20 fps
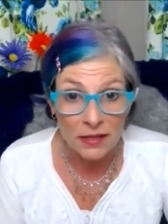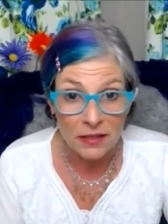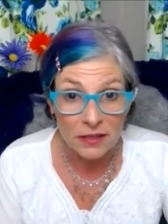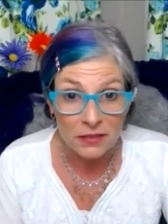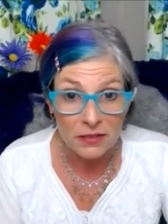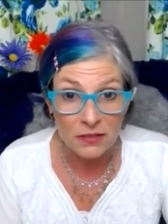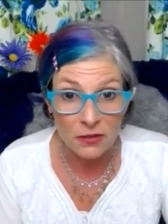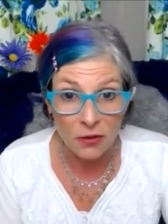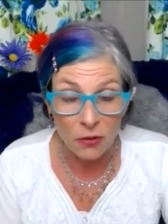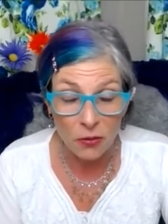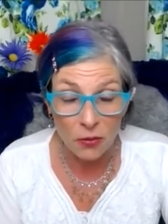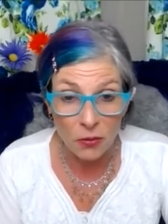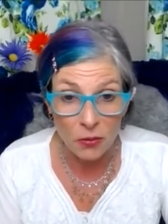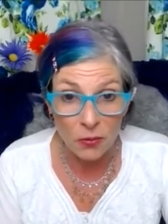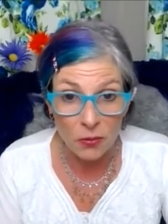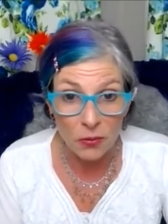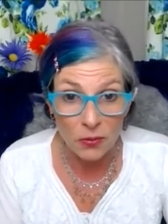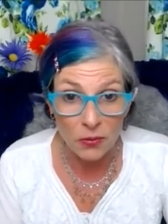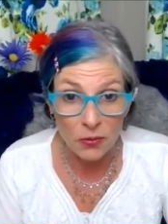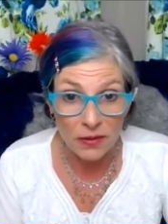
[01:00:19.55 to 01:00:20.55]

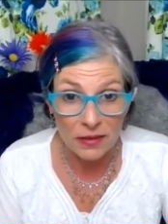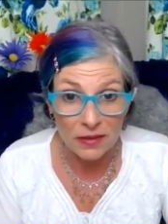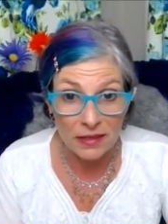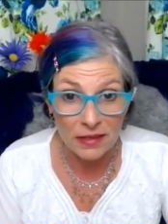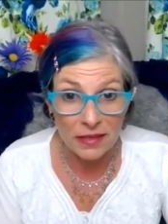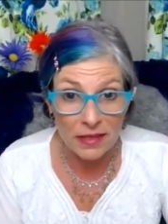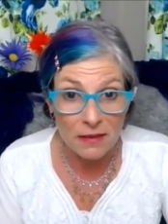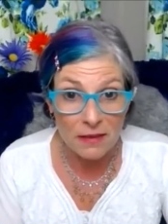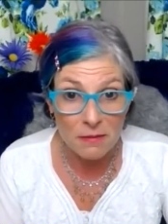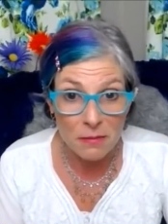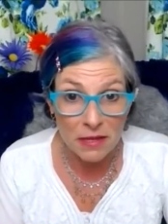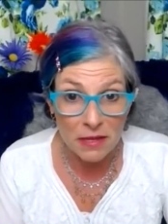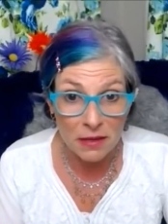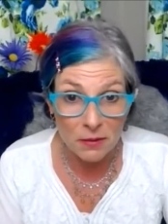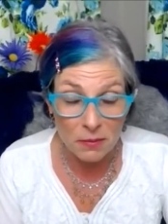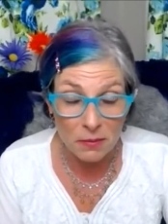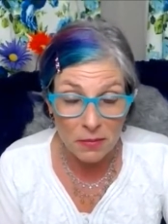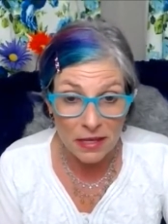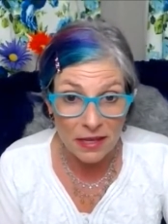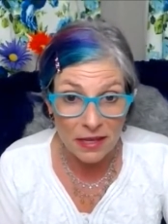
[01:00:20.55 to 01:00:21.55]
So
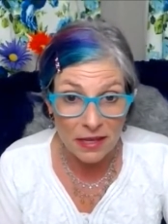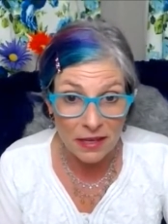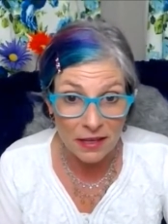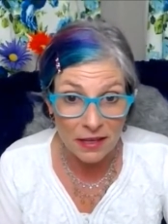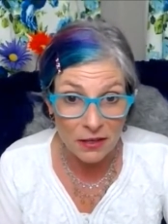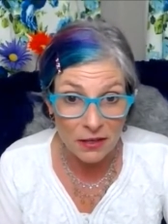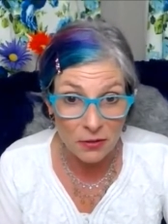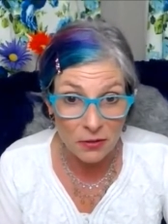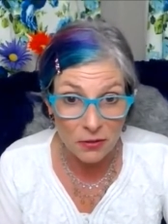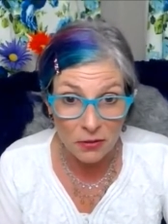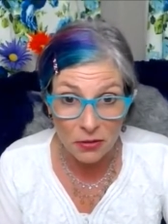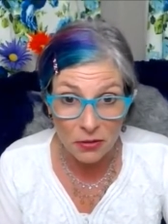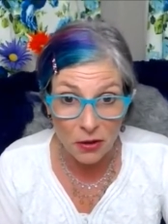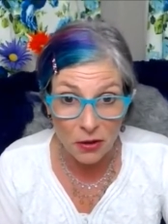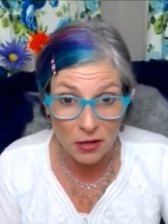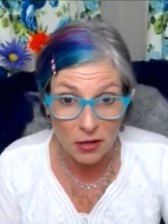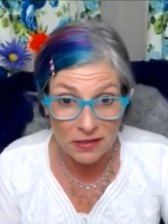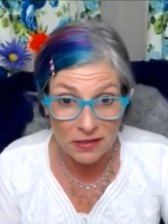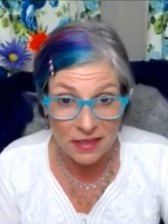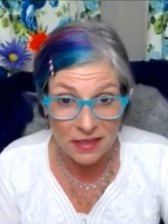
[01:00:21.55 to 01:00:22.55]
email me your
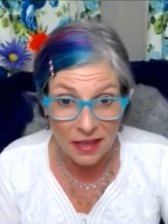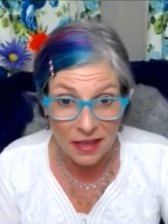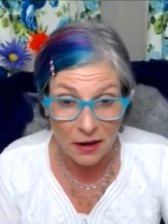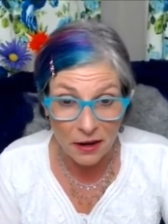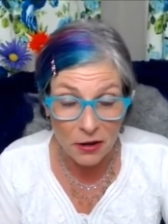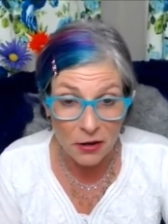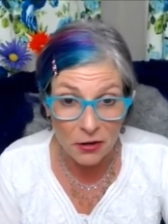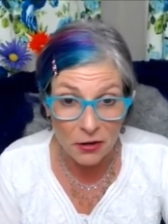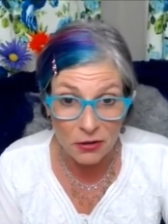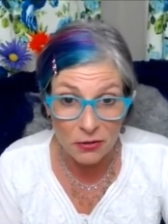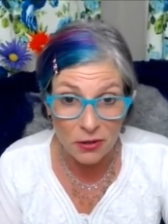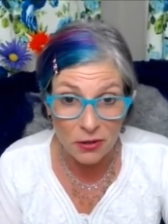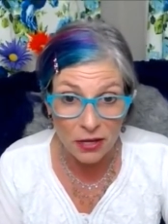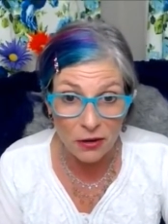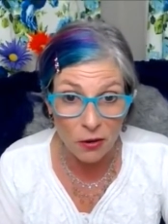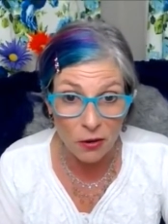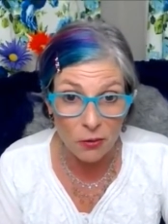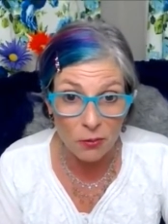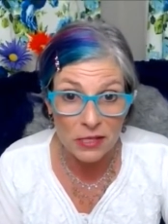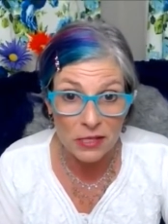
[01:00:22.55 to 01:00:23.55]
thoughts there or you can
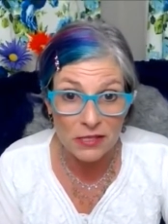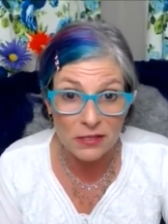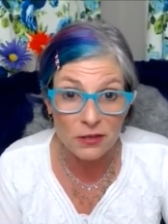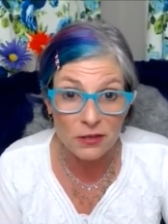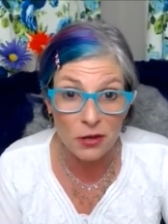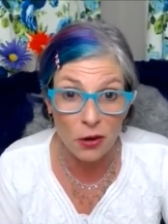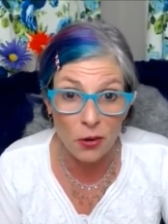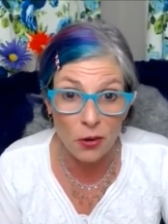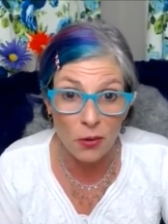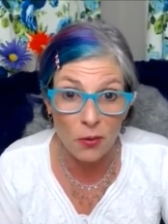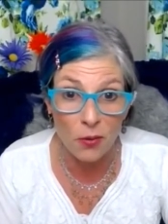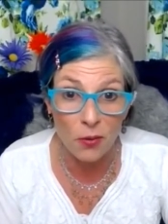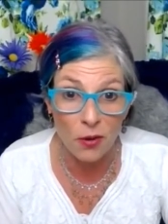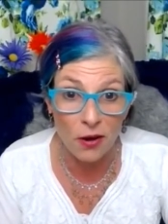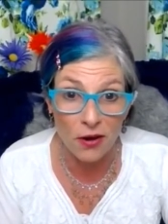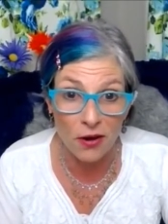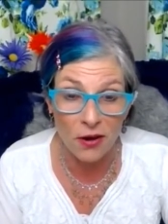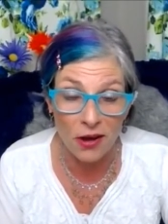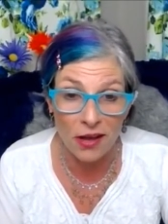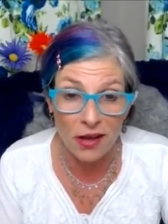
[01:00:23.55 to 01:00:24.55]
always go
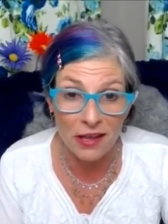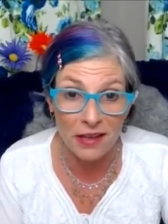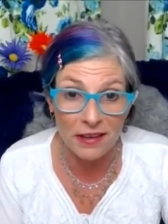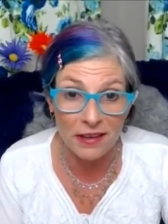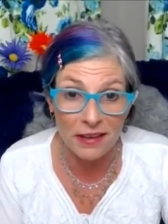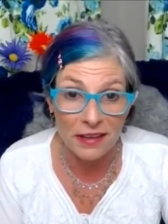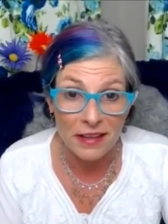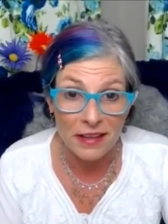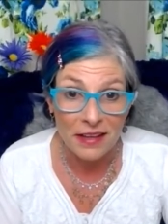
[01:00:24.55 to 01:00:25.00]
on